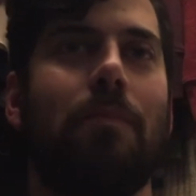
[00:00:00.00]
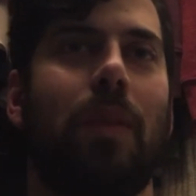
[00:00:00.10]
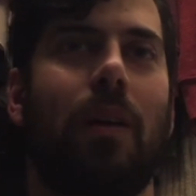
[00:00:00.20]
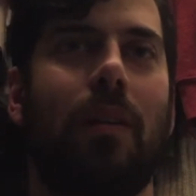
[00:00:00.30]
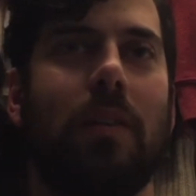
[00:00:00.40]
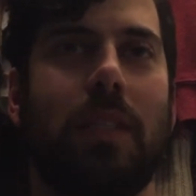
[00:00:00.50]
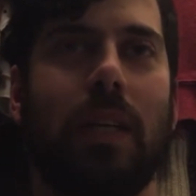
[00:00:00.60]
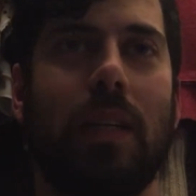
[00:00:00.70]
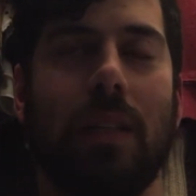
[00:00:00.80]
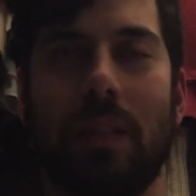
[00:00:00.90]
all of a
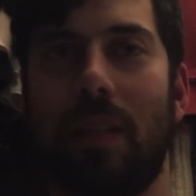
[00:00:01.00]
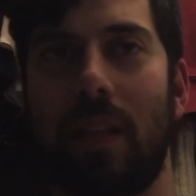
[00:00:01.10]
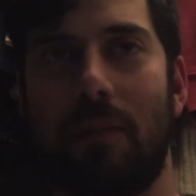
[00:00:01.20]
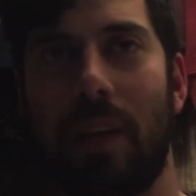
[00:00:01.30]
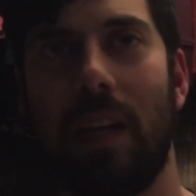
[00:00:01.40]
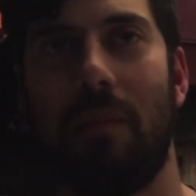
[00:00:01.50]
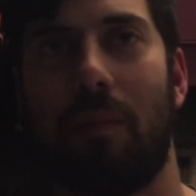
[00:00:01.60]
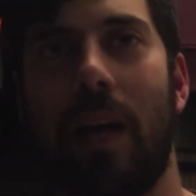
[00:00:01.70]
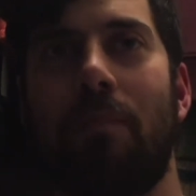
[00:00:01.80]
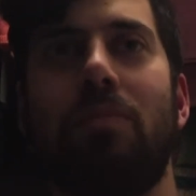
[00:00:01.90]
sudden, instead of getting
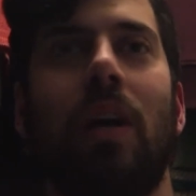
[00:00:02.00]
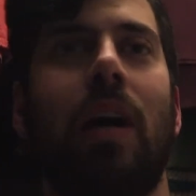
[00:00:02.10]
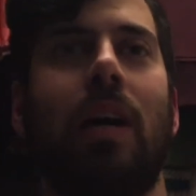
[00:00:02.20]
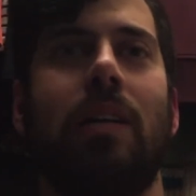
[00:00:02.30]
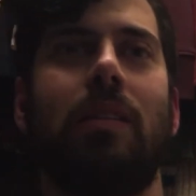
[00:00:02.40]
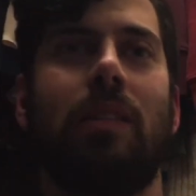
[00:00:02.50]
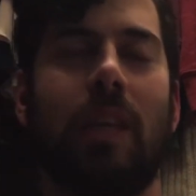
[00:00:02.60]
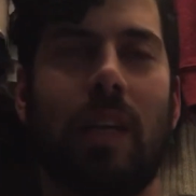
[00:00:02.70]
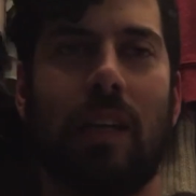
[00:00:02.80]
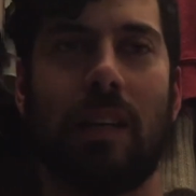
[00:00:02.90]
baptized,
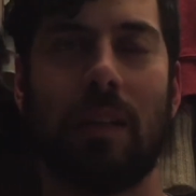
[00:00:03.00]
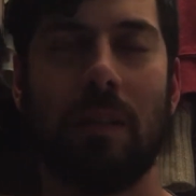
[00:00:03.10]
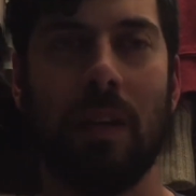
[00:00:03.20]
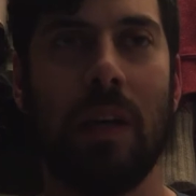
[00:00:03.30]
they get